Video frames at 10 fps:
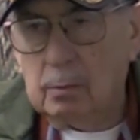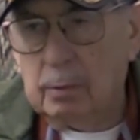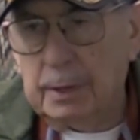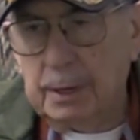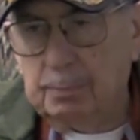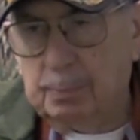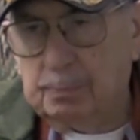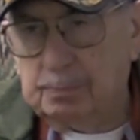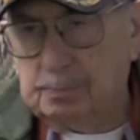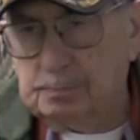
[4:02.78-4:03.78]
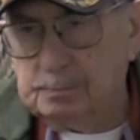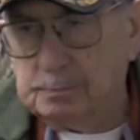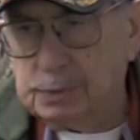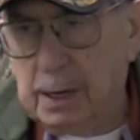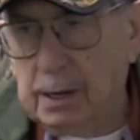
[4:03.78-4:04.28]
We
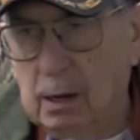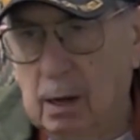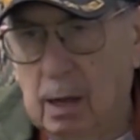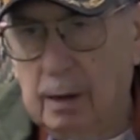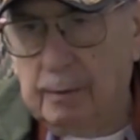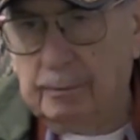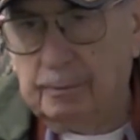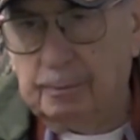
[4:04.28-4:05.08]
played a lot of,